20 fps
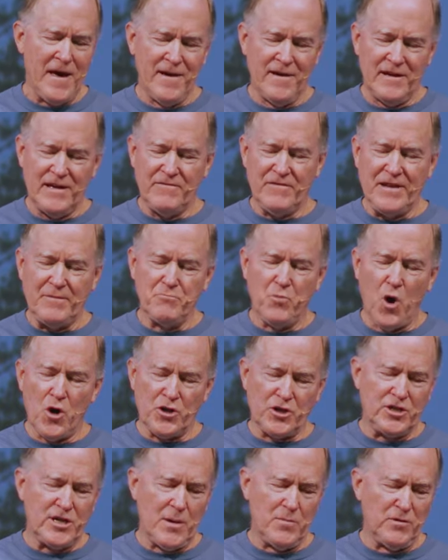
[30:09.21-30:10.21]
Even bought a
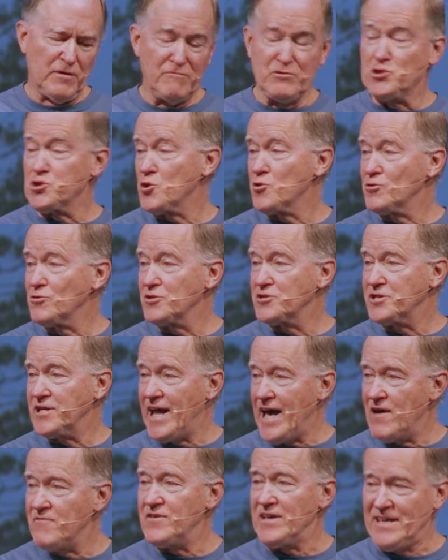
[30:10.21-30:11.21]
couple of journals that
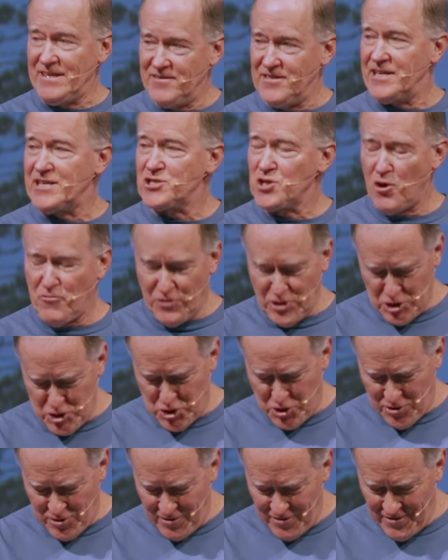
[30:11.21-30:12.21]
have this on the
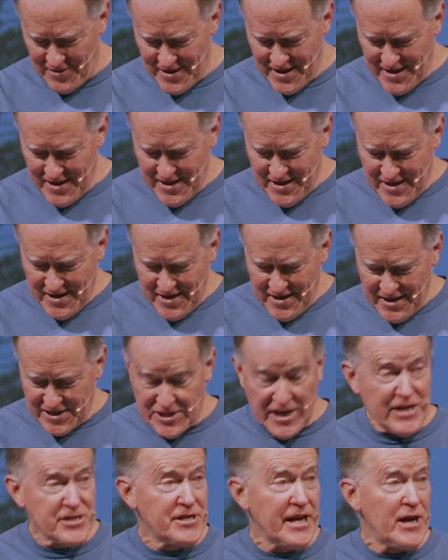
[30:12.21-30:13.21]
journal. It's
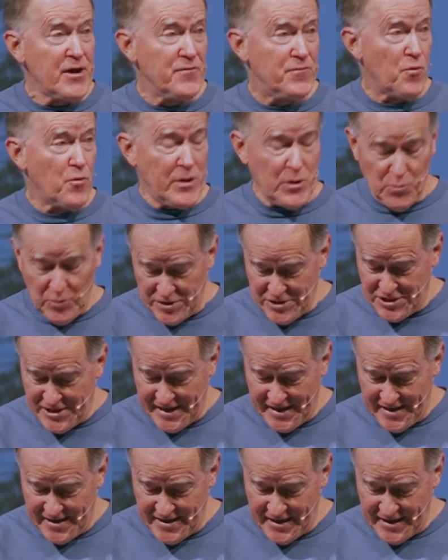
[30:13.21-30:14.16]
Isaiah 41:10.